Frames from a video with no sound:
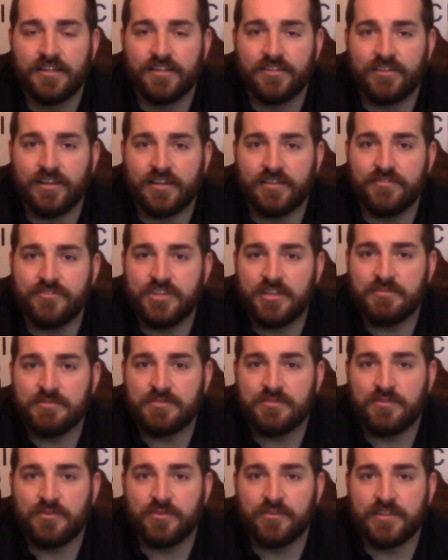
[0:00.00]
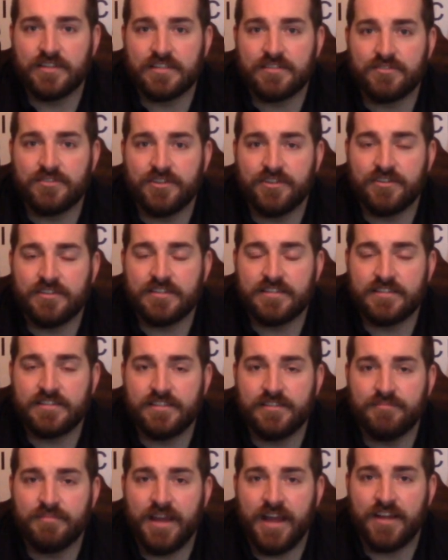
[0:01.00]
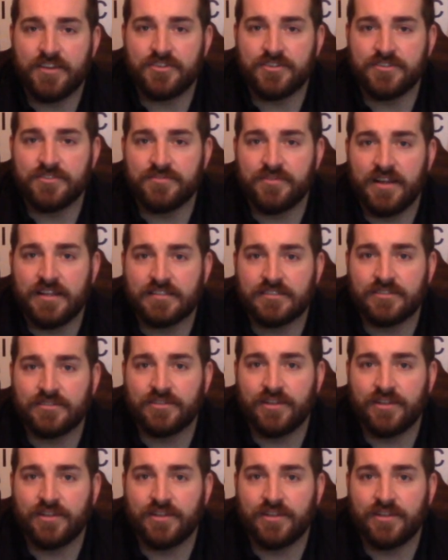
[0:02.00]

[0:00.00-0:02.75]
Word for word: a lot of gyms full this year to see matches wrestled,